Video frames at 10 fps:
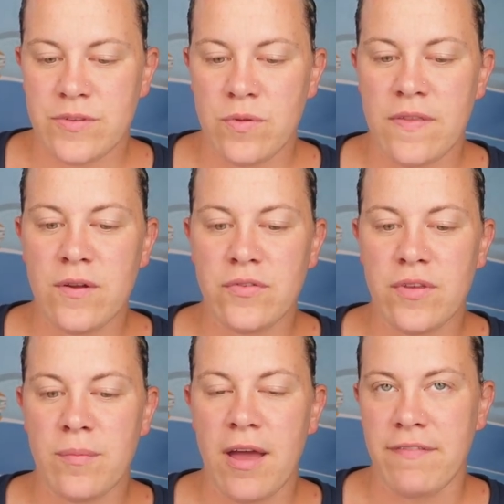So then there are
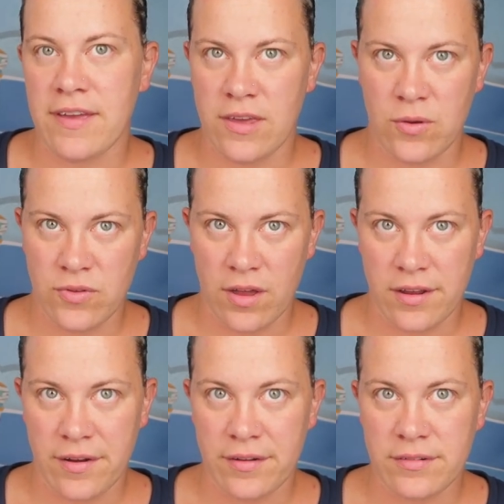some FAQs
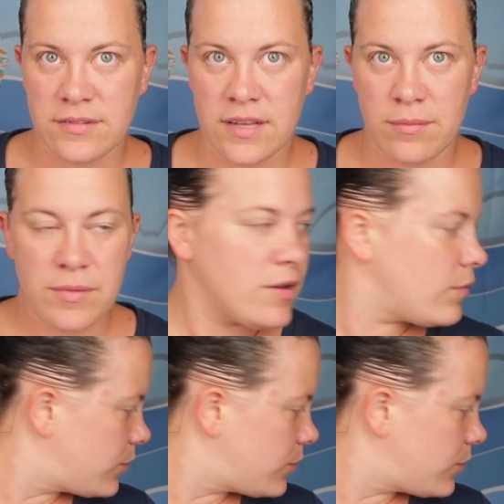on here that I'm going